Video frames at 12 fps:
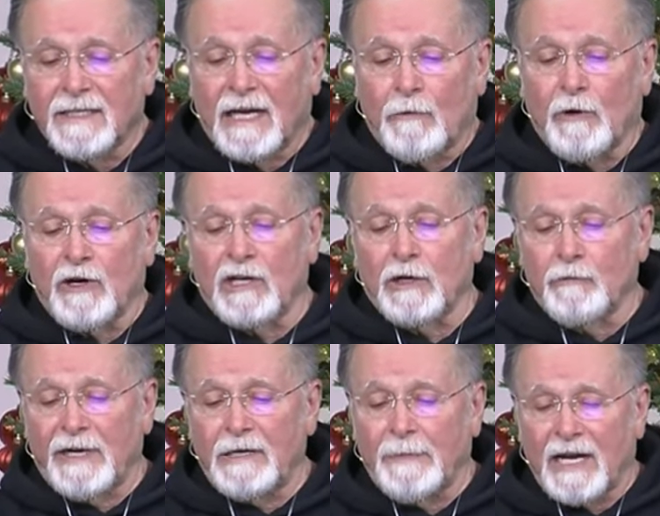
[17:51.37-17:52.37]
and we're going to
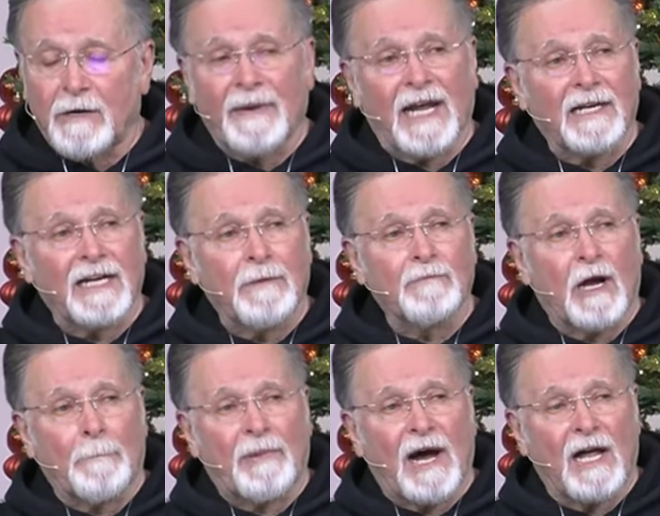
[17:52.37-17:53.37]
read about a man named
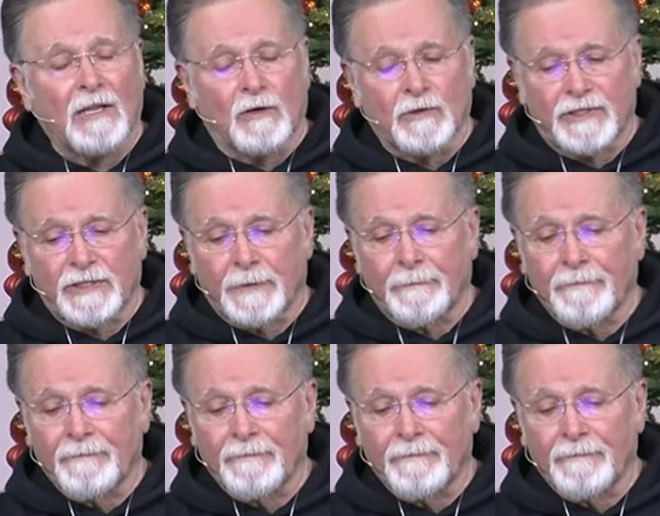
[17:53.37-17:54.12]
Apollos.